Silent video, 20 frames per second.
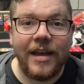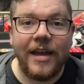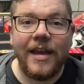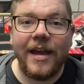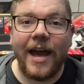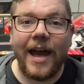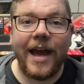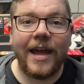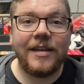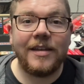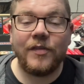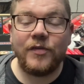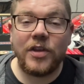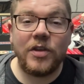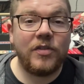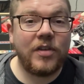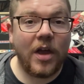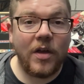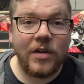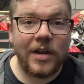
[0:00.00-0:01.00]
And if
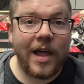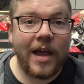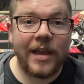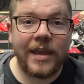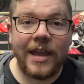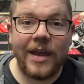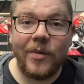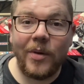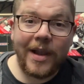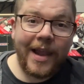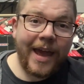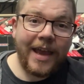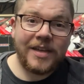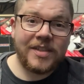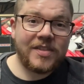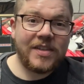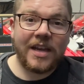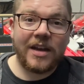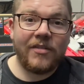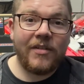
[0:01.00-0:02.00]
you don't like it, well, hey,
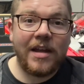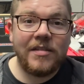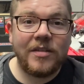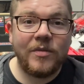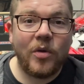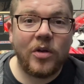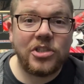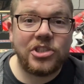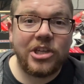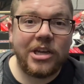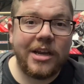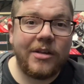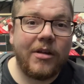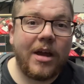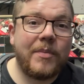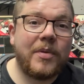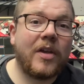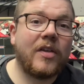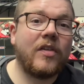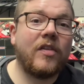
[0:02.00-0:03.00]
stick around to watch
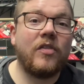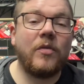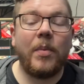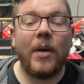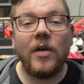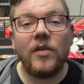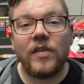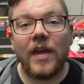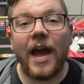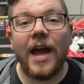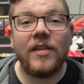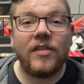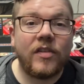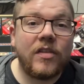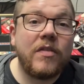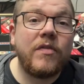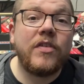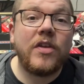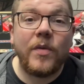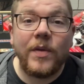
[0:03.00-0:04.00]
anyway, because I suppose that adds
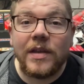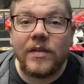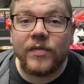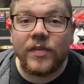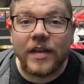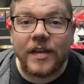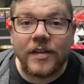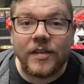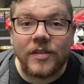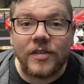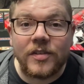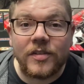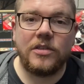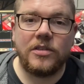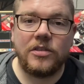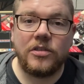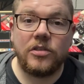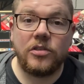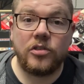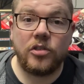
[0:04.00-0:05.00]
to the viewing figures.
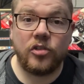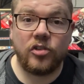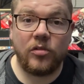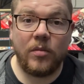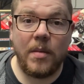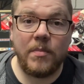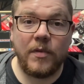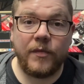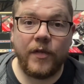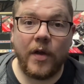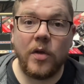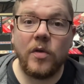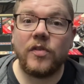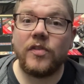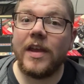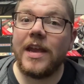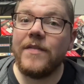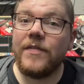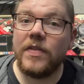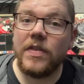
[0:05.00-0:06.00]
Just remember,
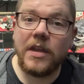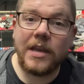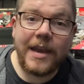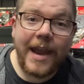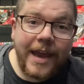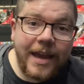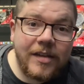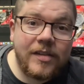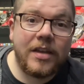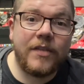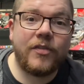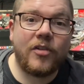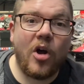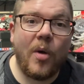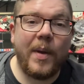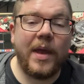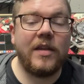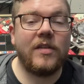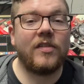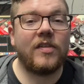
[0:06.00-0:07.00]
folks, even the negative
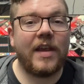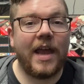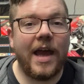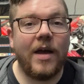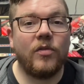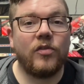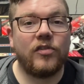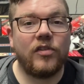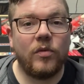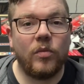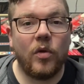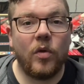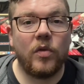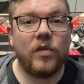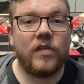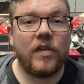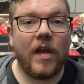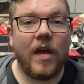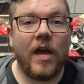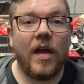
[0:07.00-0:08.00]
comments count
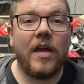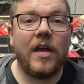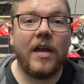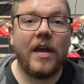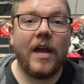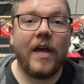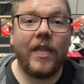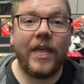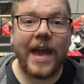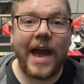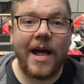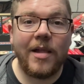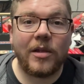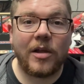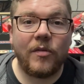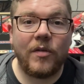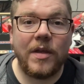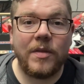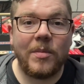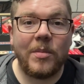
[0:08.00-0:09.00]
towards the
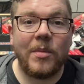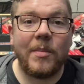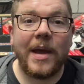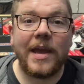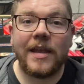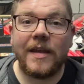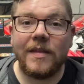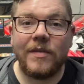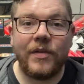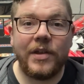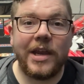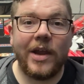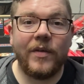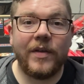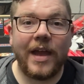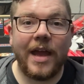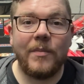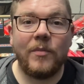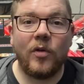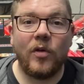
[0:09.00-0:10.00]
algorithm and making the video
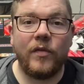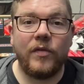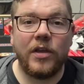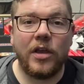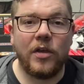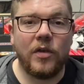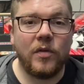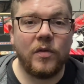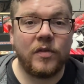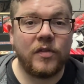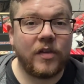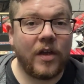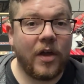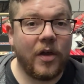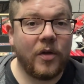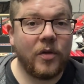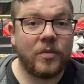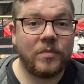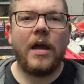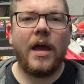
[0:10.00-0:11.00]
get more views.
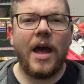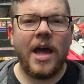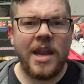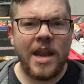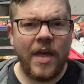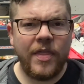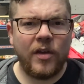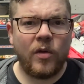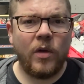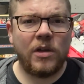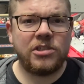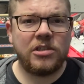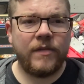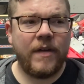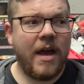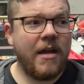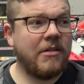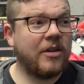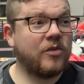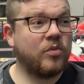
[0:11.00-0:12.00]
So another question
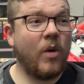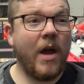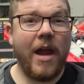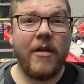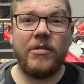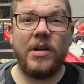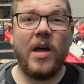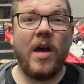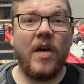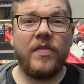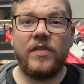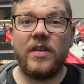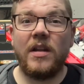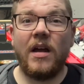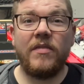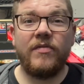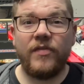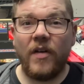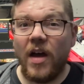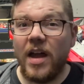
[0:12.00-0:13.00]
I've had is, where on earth did
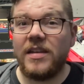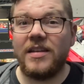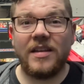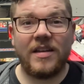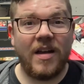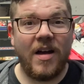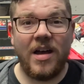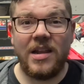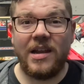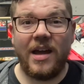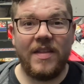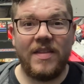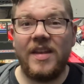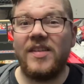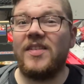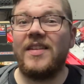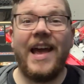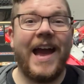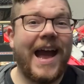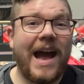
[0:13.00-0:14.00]
I find a car like
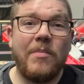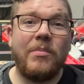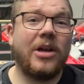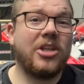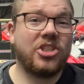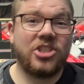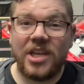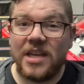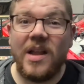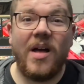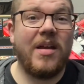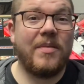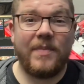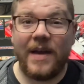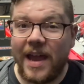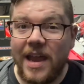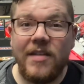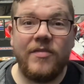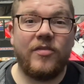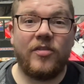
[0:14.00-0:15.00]
this and how much did I
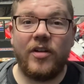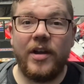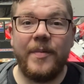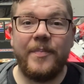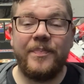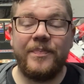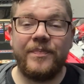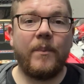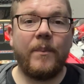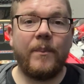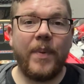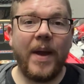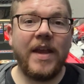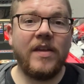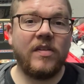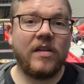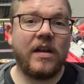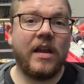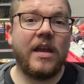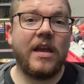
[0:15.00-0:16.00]
pay for it?
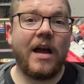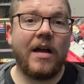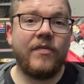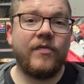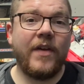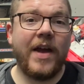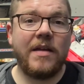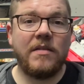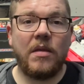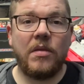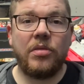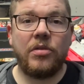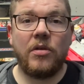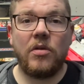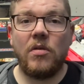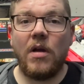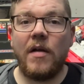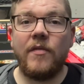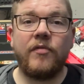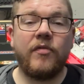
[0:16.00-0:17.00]
Basically, I found it
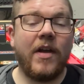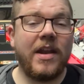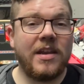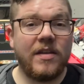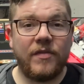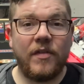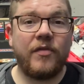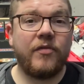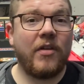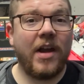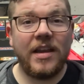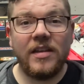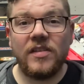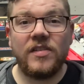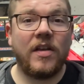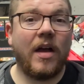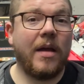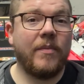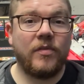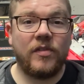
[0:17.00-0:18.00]
through a friend of a friend
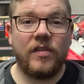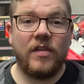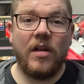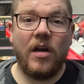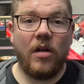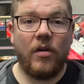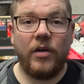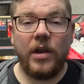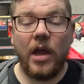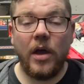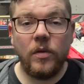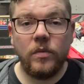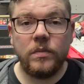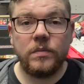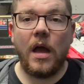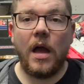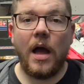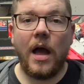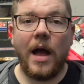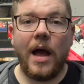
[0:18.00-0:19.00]
type scenario.
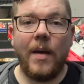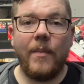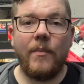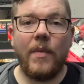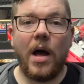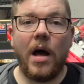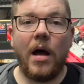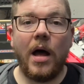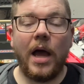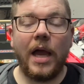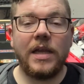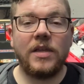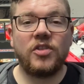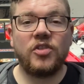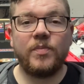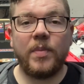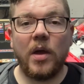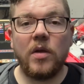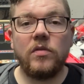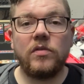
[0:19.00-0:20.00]
I
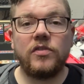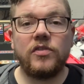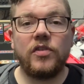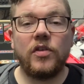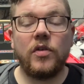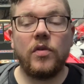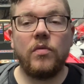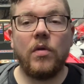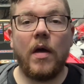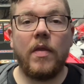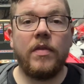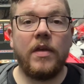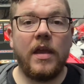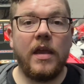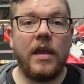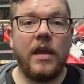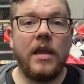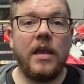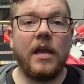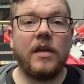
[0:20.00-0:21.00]
spoke to
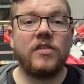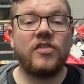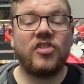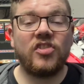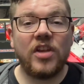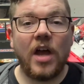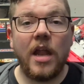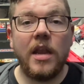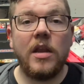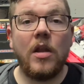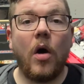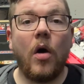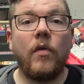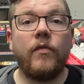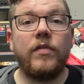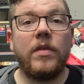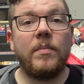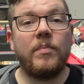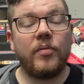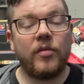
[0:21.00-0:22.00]
the son
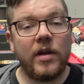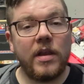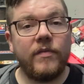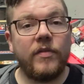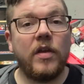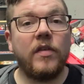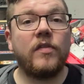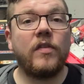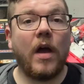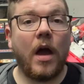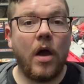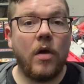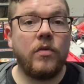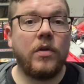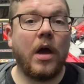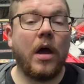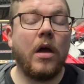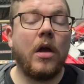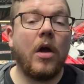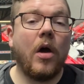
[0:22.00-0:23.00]
of the previous
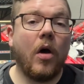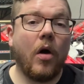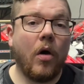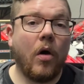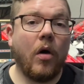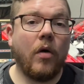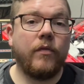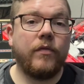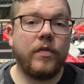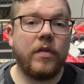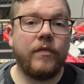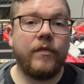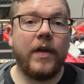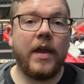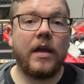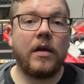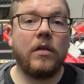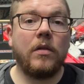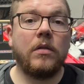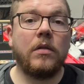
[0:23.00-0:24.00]
owner of the
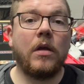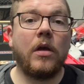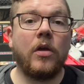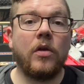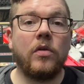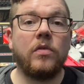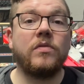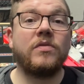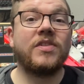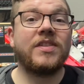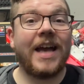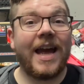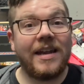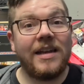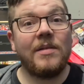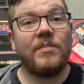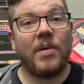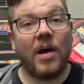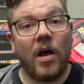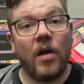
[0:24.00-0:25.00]
vehicle, who
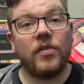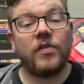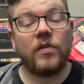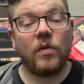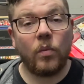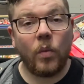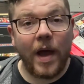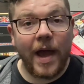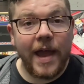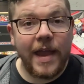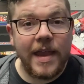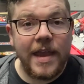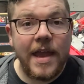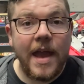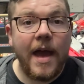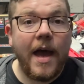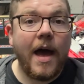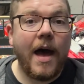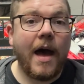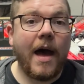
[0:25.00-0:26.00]
sadly passed
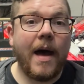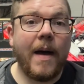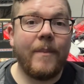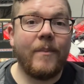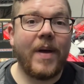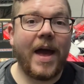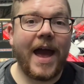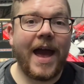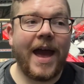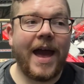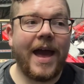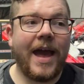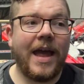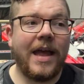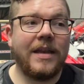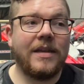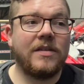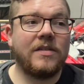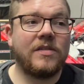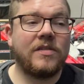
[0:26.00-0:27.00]
away,
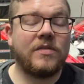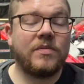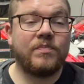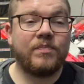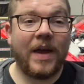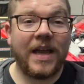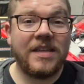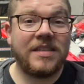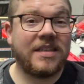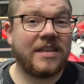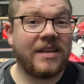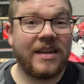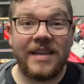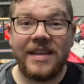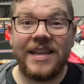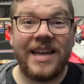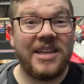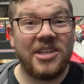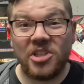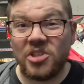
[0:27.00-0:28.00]
and
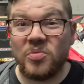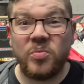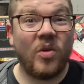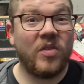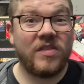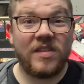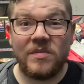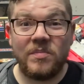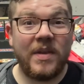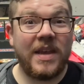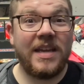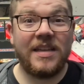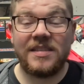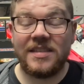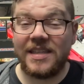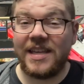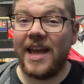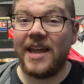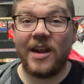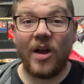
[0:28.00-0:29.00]
basically he just wanted me
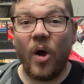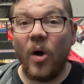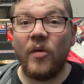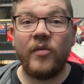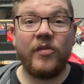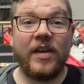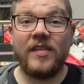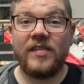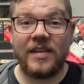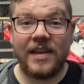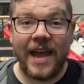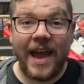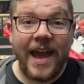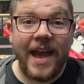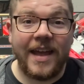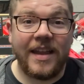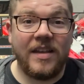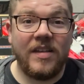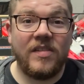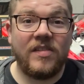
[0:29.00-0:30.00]
to get it off
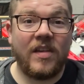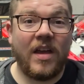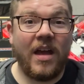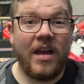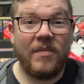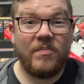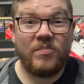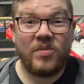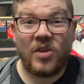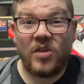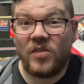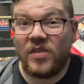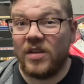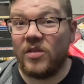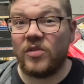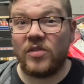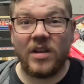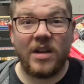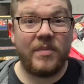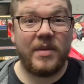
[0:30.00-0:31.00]
land because it
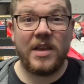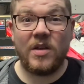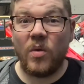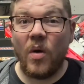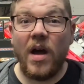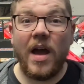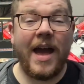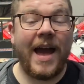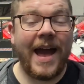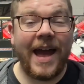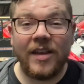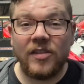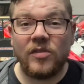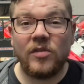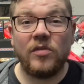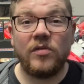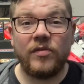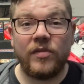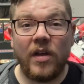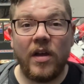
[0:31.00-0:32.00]
was going to be quite a
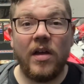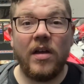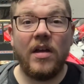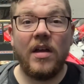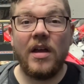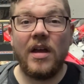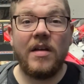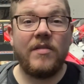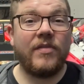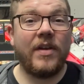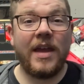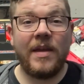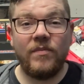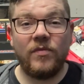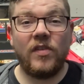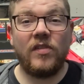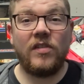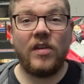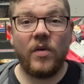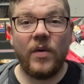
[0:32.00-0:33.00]
hassle for him
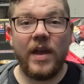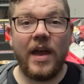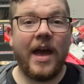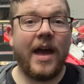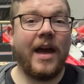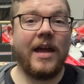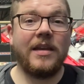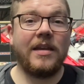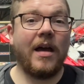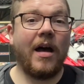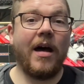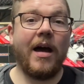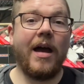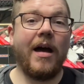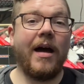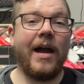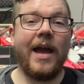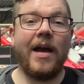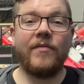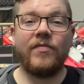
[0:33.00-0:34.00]
to do it, and
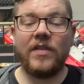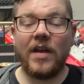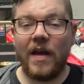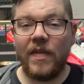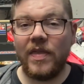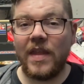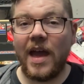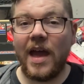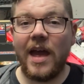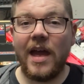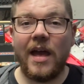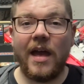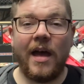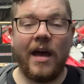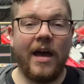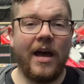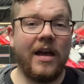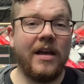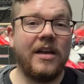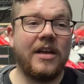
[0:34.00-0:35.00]
I have done
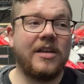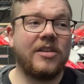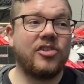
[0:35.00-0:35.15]
that.